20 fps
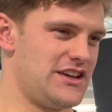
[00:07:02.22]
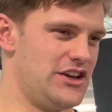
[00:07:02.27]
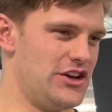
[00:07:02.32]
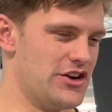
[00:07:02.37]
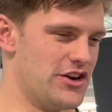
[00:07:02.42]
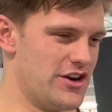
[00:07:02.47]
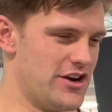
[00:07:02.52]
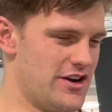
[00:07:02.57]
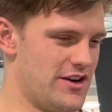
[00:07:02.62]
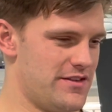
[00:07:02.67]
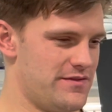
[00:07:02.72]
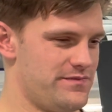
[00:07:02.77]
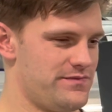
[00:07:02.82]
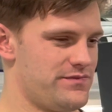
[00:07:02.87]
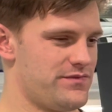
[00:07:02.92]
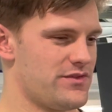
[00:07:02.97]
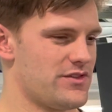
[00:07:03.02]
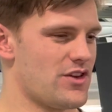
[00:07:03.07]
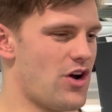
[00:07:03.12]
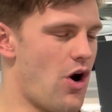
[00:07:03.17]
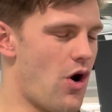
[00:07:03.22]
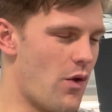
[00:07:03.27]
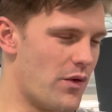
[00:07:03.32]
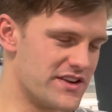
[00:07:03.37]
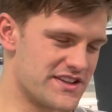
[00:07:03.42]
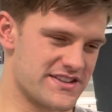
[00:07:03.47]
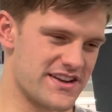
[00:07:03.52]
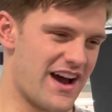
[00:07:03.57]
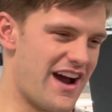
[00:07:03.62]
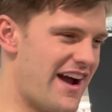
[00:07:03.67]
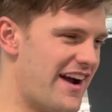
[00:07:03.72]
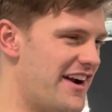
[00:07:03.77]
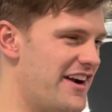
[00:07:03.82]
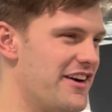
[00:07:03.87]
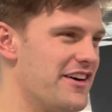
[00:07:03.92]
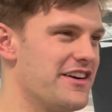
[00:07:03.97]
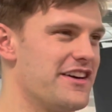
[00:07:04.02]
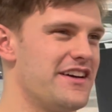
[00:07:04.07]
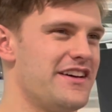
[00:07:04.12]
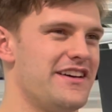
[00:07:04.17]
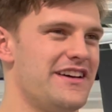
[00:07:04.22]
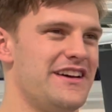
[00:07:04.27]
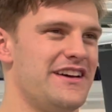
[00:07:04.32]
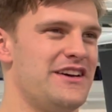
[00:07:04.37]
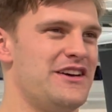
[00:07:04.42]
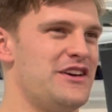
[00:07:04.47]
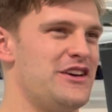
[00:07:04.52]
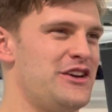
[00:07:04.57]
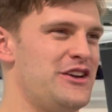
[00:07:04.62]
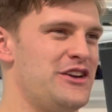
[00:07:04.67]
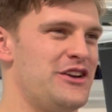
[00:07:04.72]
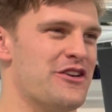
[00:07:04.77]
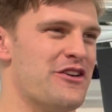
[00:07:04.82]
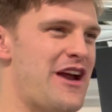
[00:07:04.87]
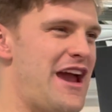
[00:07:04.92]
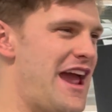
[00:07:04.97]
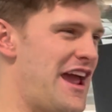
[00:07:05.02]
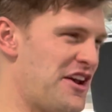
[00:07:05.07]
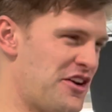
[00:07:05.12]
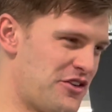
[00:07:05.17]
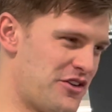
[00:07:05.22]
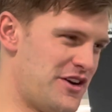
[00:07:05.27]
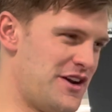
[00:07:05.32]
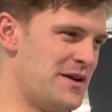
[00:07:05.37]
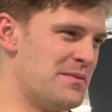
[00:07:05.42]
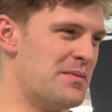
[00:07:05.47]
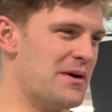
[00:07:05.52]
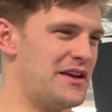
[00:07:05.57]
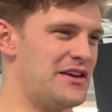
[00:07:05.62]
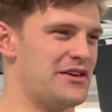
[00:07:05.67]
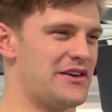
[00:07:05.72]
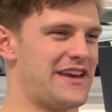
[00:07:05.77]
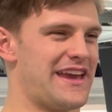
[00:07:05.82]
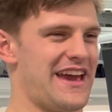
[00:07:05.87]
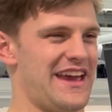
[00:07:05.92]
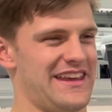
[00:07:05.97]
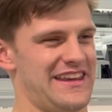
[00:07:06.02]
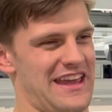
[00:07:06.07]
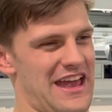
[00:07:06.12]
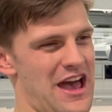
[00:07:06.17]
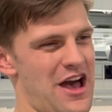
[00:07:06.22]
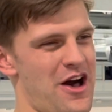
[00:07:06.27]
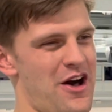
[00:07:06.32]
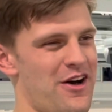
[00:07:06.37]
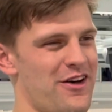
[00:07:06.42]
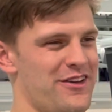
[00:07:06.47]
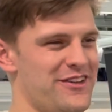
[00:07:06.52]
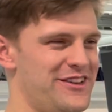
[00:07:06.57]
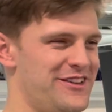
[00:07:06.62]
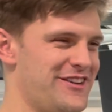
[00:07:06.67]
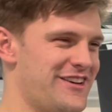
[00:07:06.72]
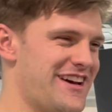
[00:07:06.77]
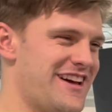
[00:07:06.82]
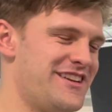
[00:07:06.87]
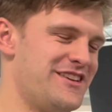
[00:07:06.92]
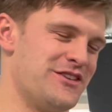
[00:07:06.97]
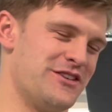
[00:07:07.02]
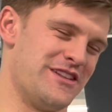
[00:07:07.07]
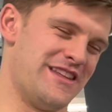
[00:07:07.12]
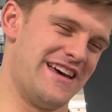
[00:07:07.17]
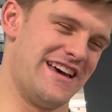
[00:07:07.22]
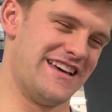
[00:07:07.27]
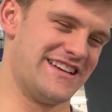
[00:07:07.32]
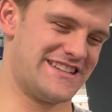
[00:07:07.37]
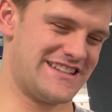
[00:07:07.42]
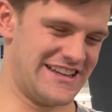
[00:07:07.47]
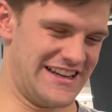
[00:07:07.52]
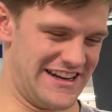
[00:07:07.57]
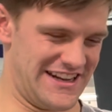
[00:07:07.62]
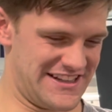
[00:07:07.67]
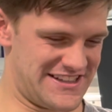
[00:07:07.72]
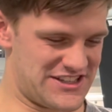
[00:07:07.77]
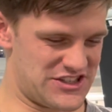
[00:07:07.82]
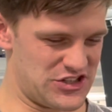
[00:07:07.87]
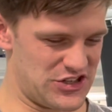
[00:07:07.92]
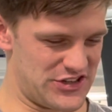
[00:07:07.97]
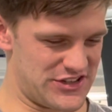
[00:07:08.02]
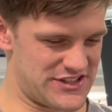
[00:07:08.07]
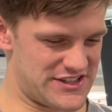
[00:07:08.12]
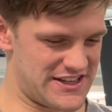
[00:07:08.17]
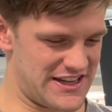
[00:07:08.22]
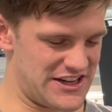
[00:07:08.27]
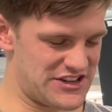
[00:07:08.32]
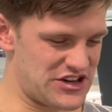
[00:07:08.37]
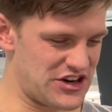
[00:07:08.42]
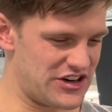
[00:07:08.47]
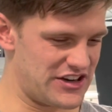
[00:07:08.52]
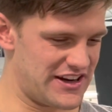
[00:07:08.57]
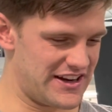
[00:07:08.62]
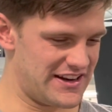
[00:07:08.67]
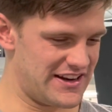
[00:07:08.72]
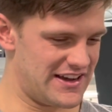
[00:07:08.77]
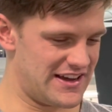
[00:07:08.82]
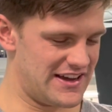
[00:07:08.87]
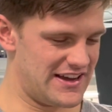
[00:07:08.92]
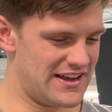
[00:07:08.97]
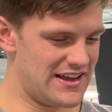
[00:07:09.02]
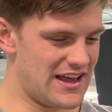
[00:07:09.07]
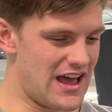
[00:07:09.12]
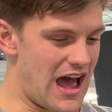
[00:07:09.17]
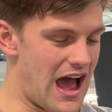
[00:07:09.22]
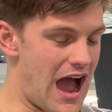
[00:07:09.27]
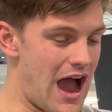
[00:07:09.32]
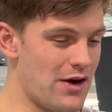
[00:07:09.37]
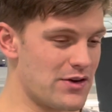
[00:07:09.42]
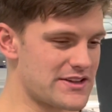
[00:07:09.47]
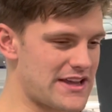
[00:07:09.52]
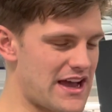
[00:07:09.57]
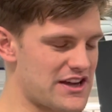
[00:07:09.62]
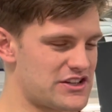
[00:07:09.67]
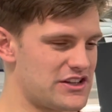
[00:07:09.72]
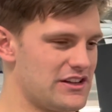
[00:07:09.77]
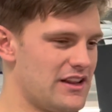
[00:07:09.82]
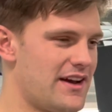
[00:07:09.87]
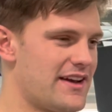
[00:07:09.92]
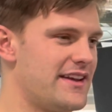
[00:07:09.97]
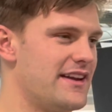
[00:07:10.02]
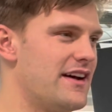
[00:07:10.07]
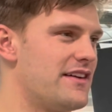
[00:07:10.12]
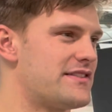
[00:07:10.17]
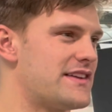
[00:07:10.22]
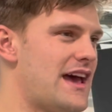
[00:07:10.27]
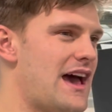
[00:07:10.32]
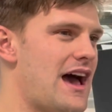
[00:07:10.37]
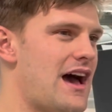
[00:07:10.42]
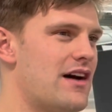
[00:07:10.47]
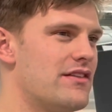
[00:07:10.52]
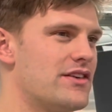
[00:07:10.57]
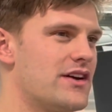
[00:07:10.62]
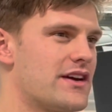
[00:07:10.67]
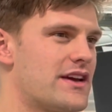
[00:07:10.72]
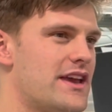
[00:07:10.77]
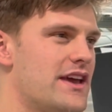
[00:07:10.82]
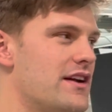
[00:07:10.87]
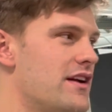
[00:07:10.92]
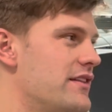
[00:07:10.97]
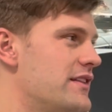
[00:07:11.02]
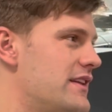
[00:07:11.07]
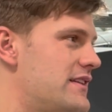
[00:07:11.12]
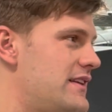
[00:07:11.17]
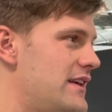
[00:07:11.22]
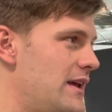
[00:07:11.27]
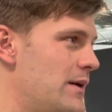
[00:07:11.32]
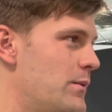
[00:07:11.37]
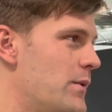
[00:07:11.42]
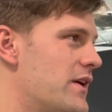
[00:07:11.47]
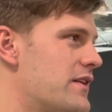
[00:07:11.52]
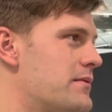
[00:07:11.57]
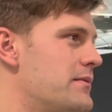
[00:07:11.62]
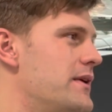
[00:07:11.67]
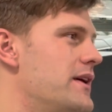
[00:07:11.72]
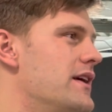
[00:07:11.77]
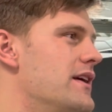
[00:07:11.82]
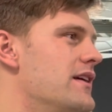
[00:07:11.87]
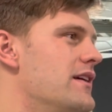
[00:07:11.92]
You're always tired. You're angry, but you can't yell. You got to do this. And it's just, it turned into... I was actually lucky enough to have a kid on the team with me.